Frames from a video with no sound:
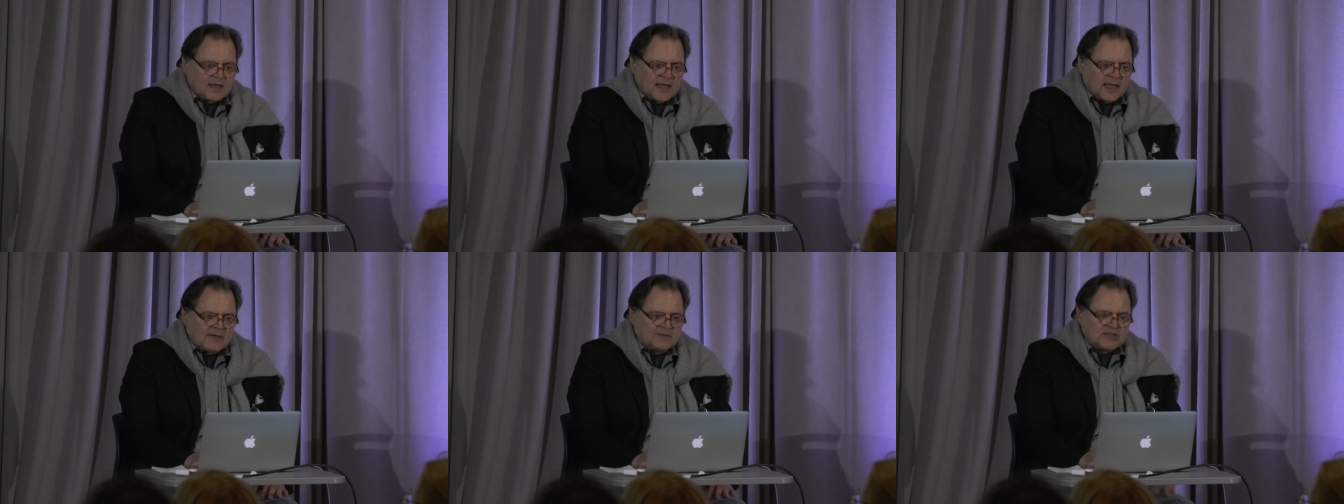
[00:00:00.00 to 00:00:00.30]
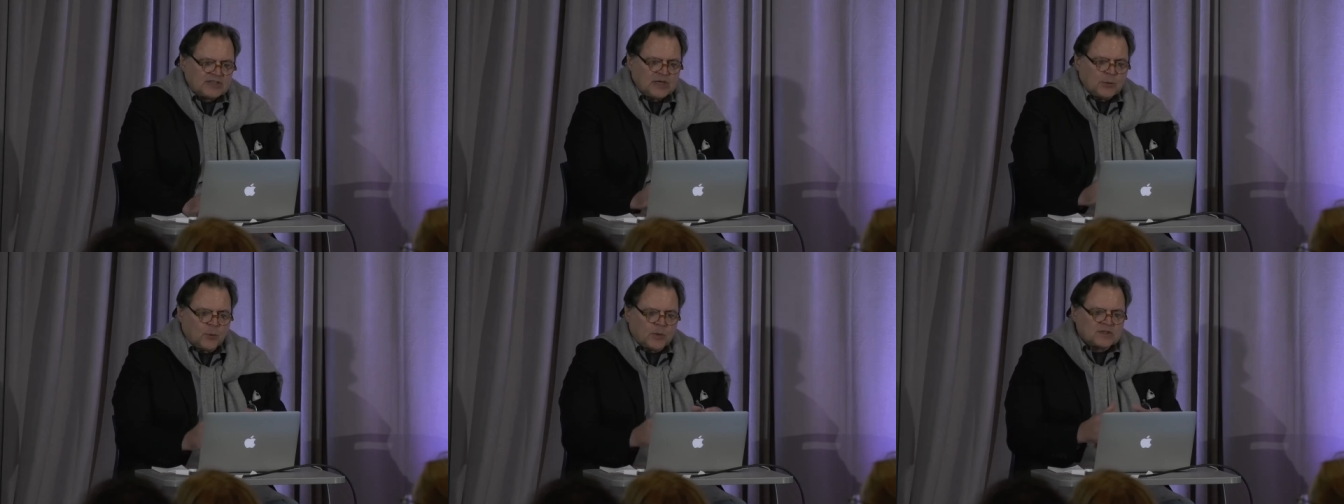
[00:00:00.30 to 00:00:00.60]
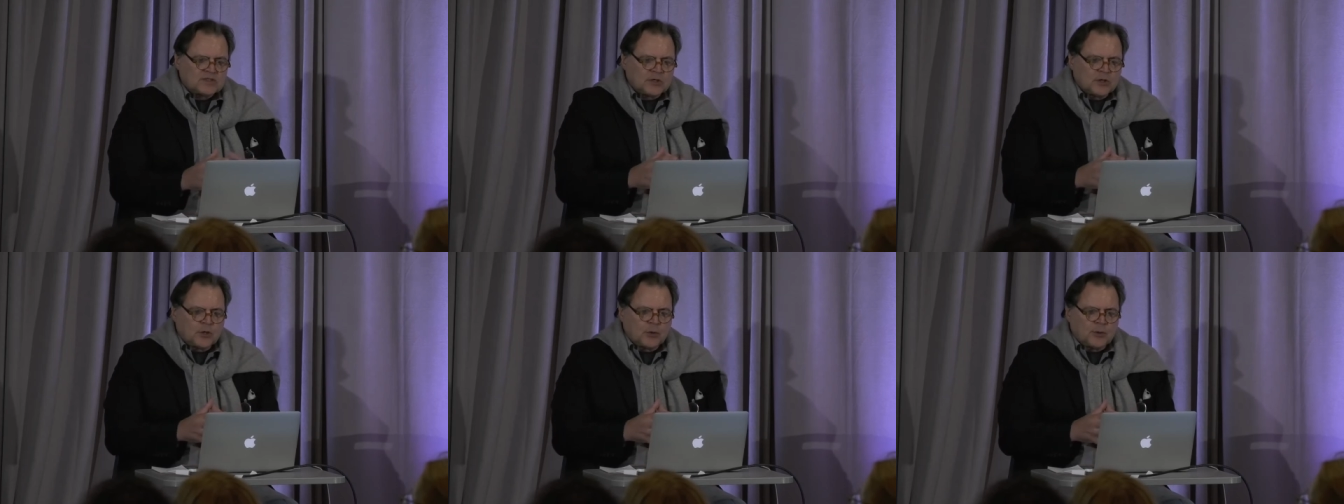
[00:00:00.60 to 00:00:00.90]
if she
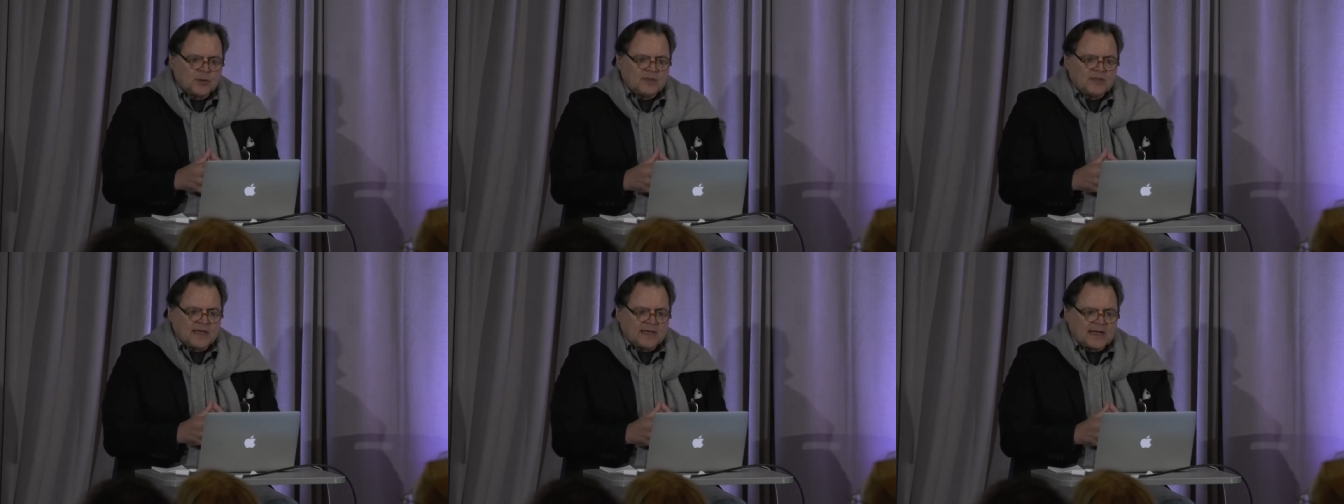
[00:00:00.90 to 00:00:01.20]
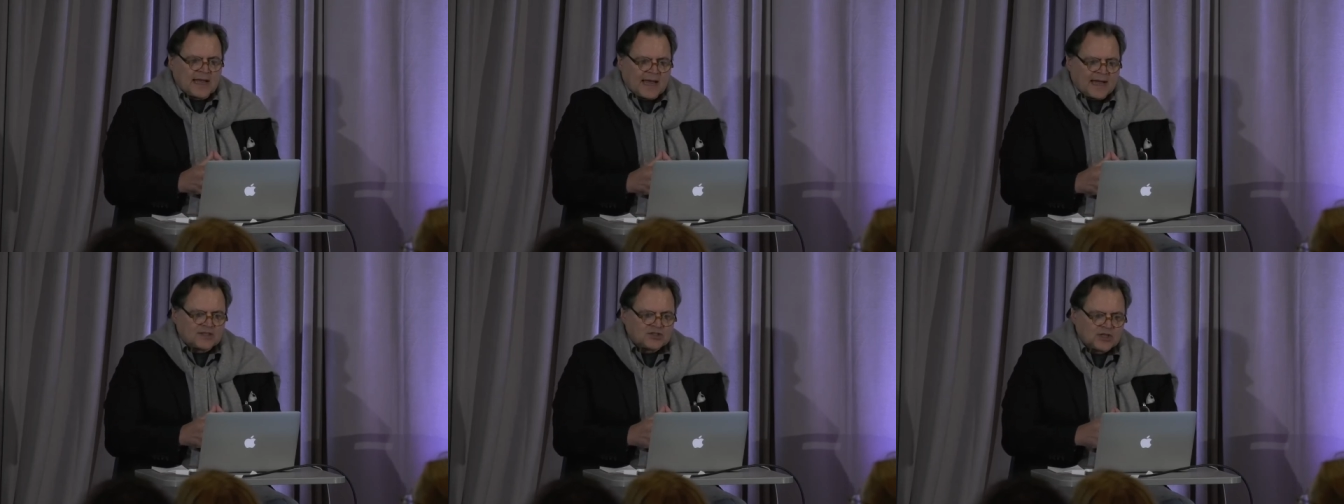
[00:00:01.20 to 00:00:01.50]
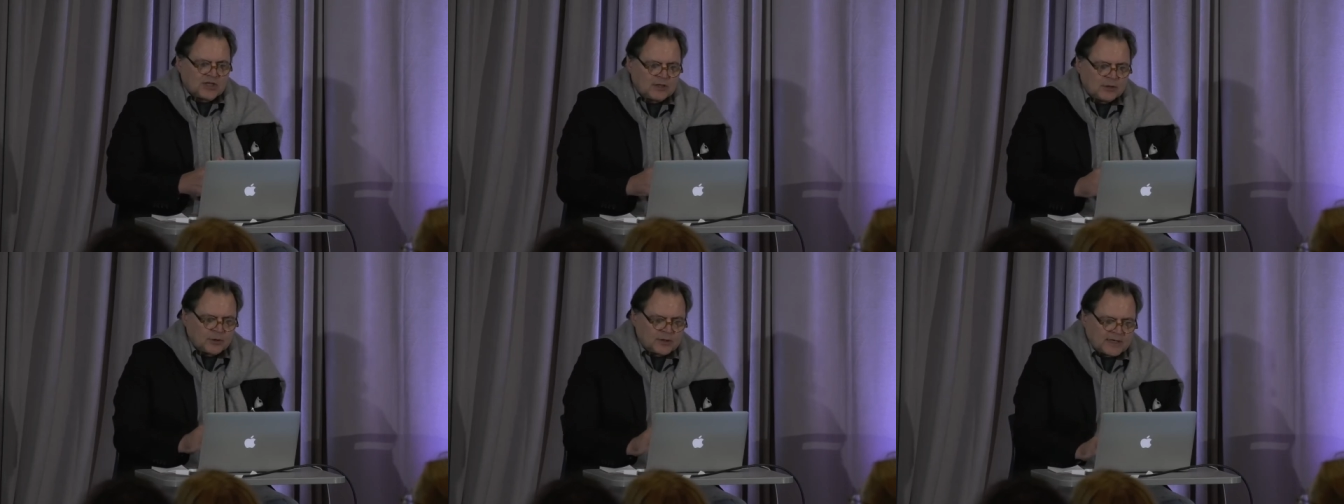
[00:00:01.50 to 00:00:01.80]
wants to go and then
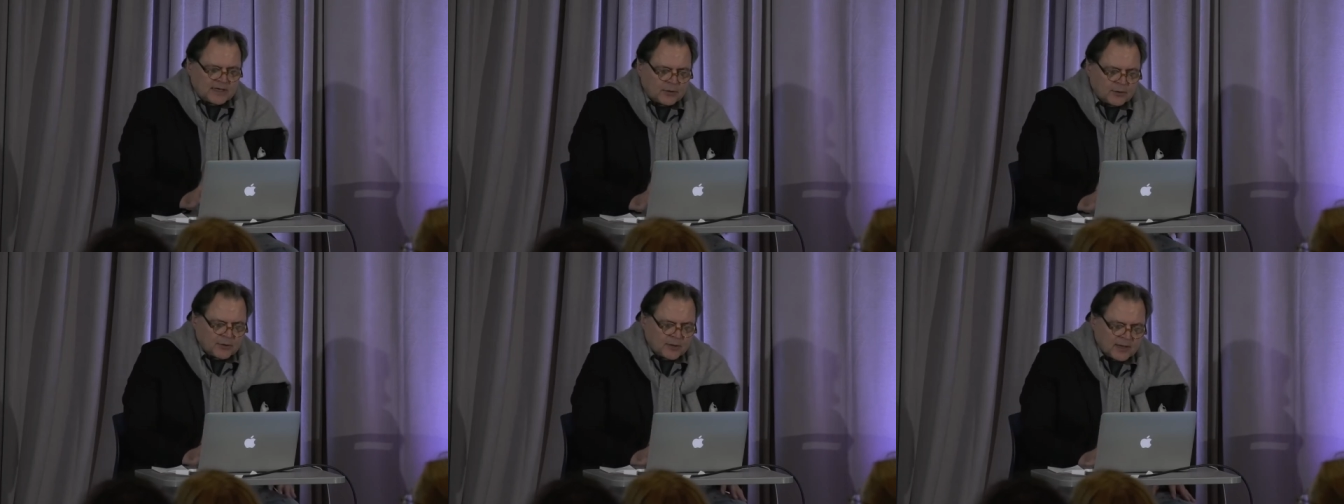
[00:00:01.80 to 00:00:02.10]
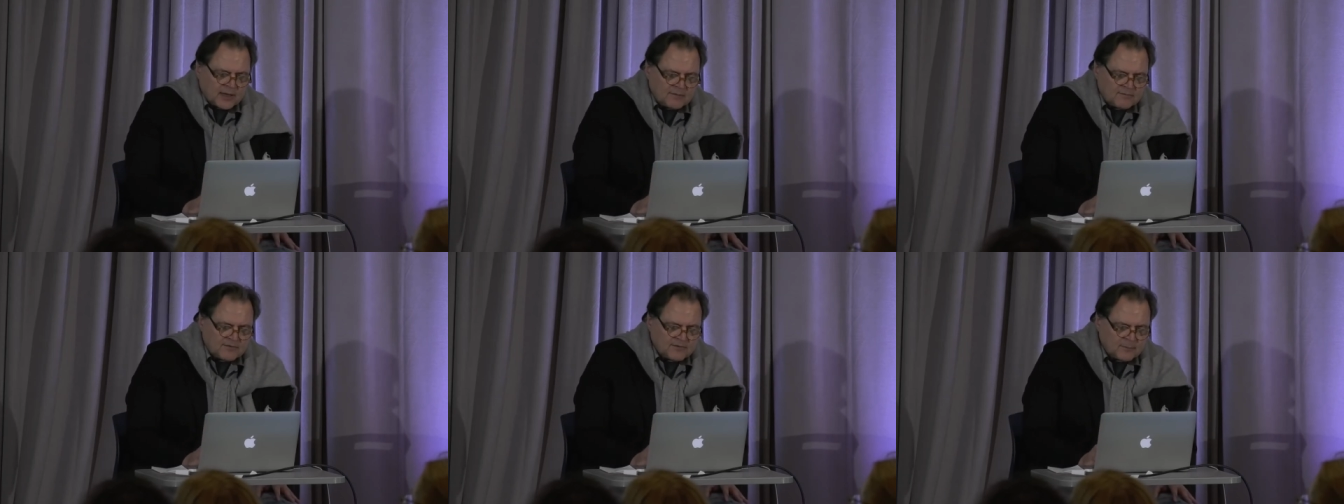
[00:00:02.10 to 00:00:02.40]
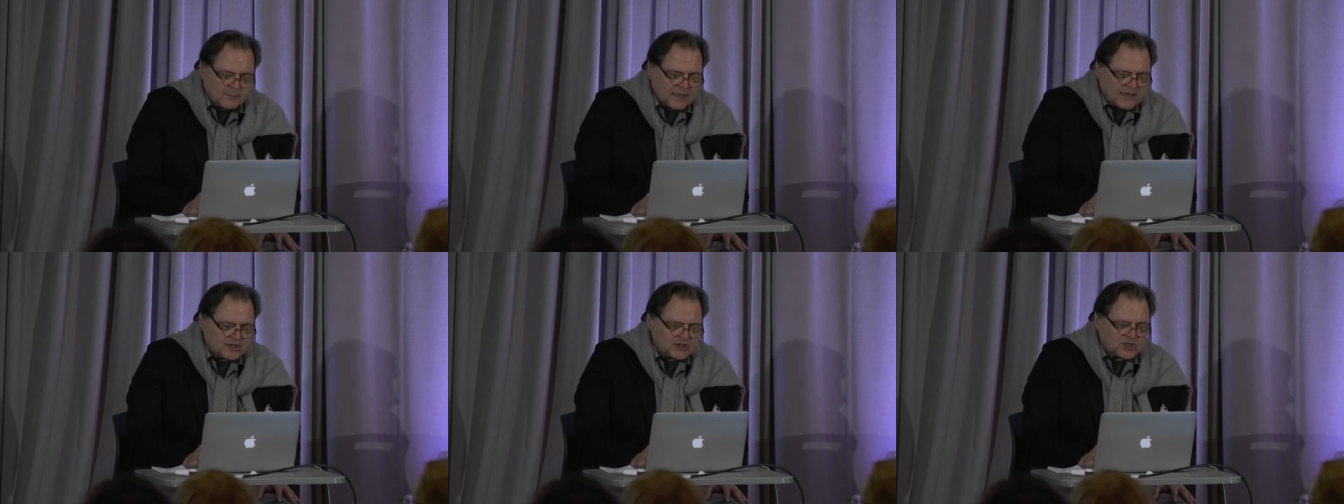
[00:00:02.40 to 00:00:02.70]
actually look at her
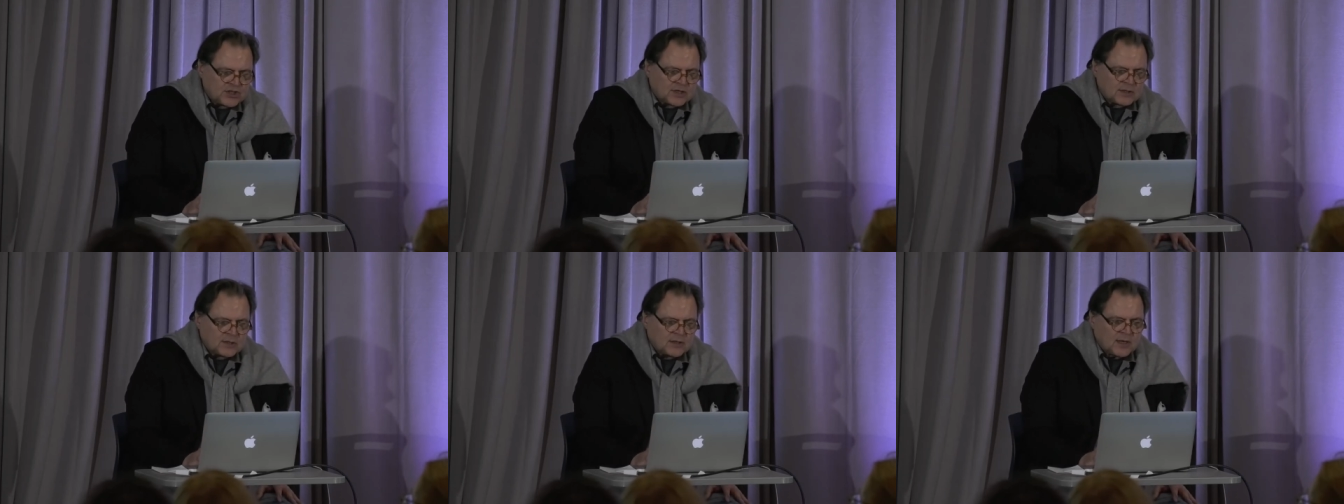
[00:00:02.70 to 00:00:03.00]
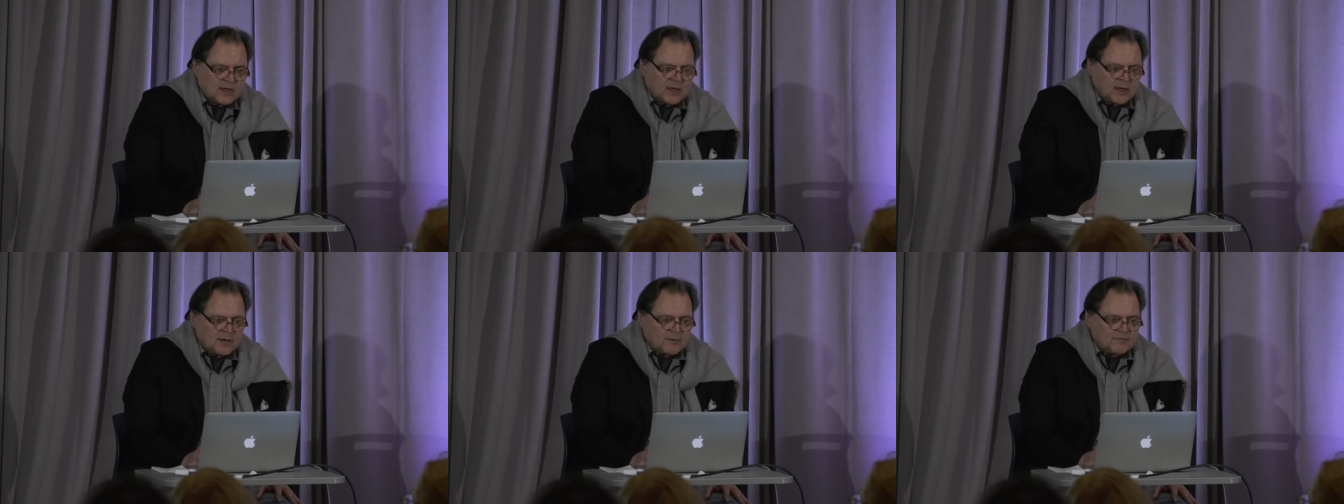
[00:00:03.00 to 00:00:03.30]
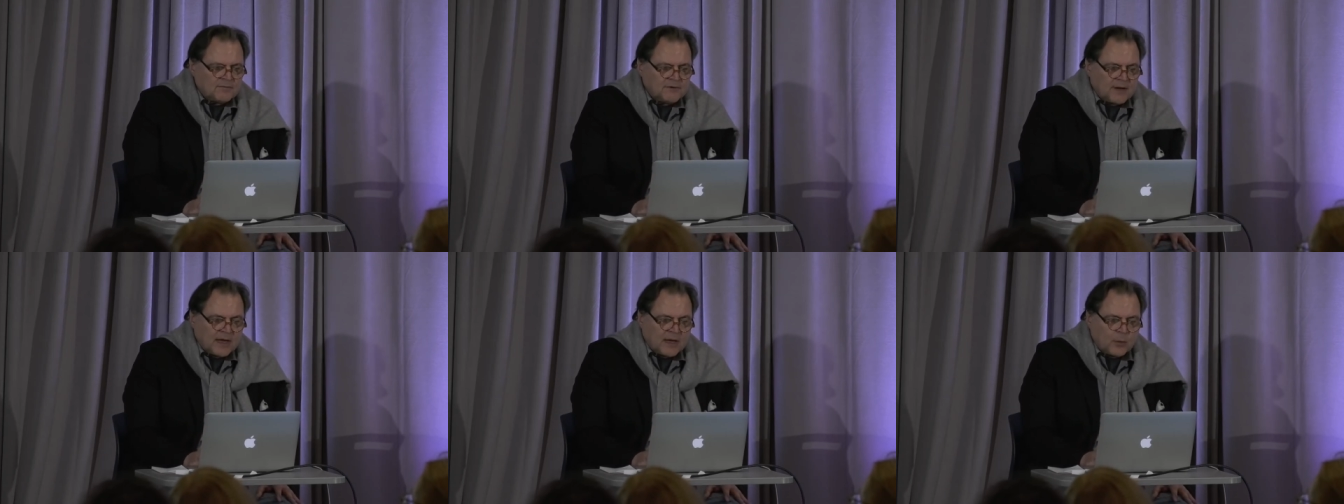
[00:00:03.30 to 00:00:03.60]
information
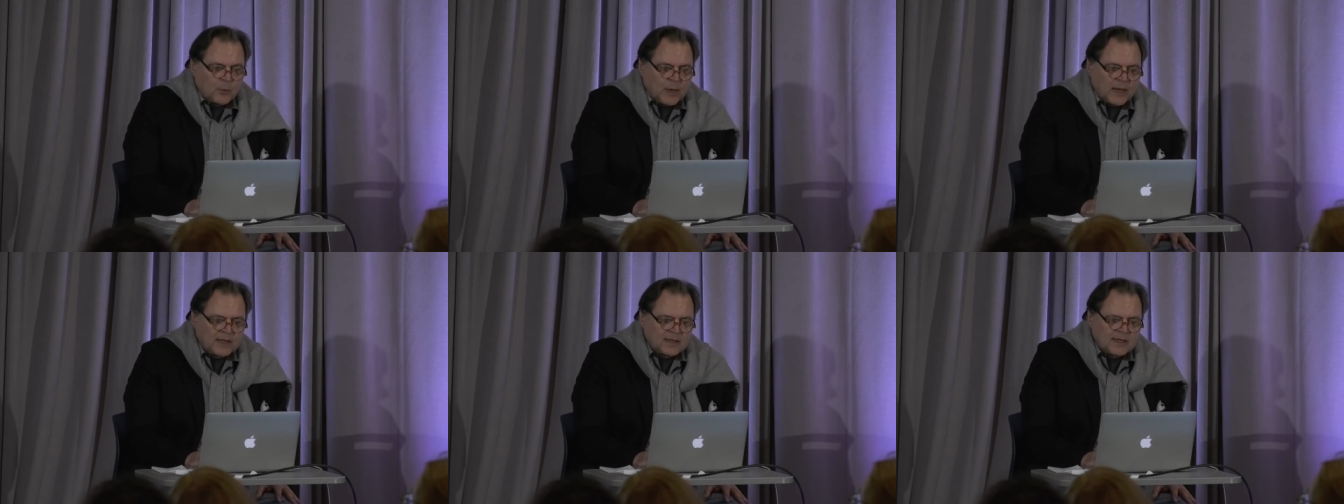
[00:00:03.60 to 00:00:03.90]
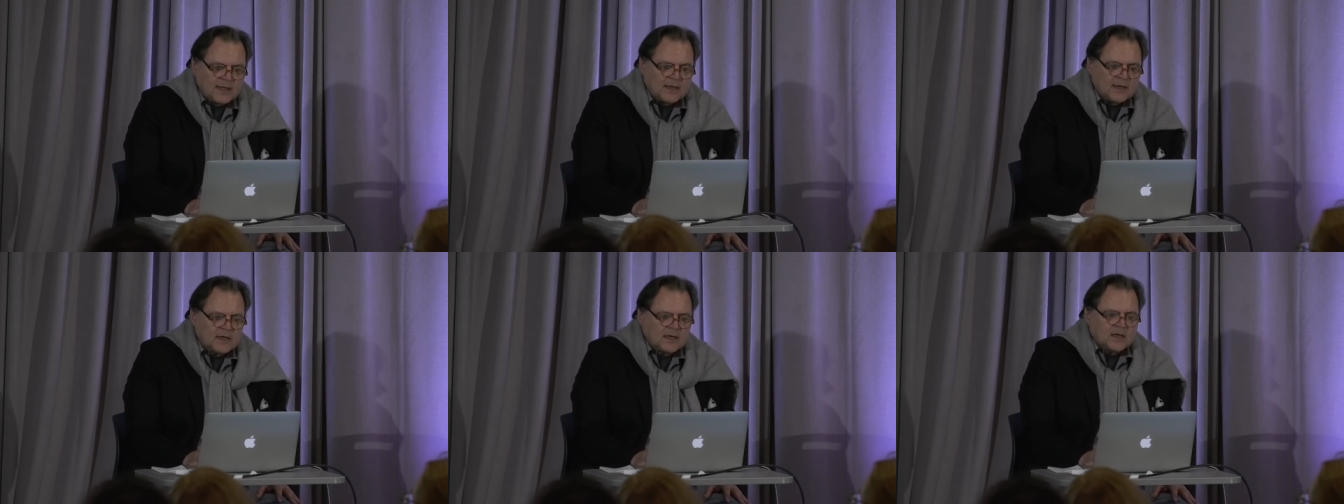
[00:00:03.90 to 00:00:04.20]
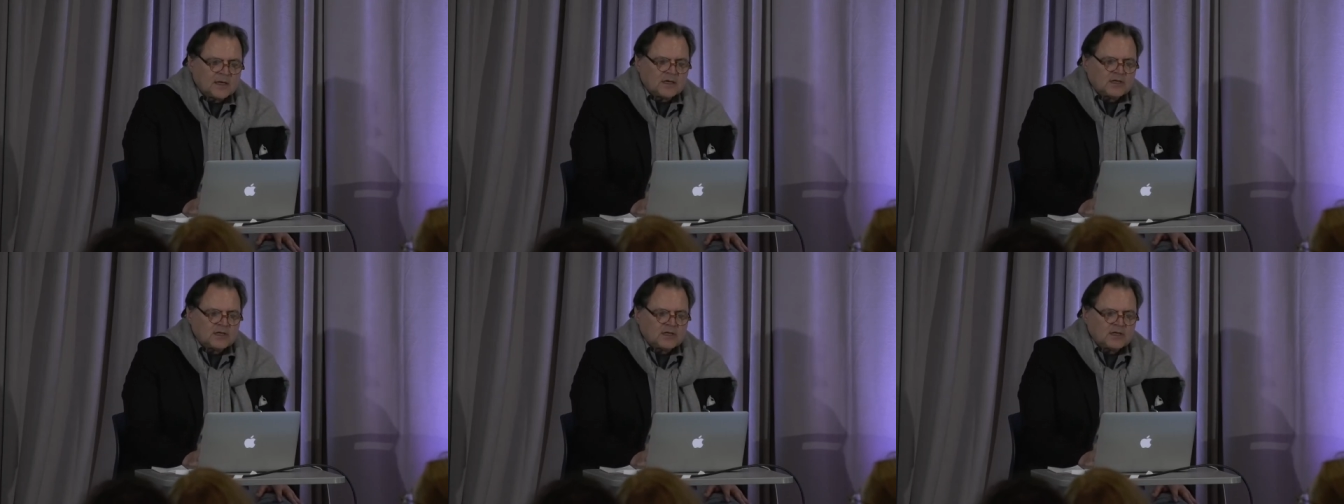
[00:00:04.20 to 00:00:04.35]
very quickly,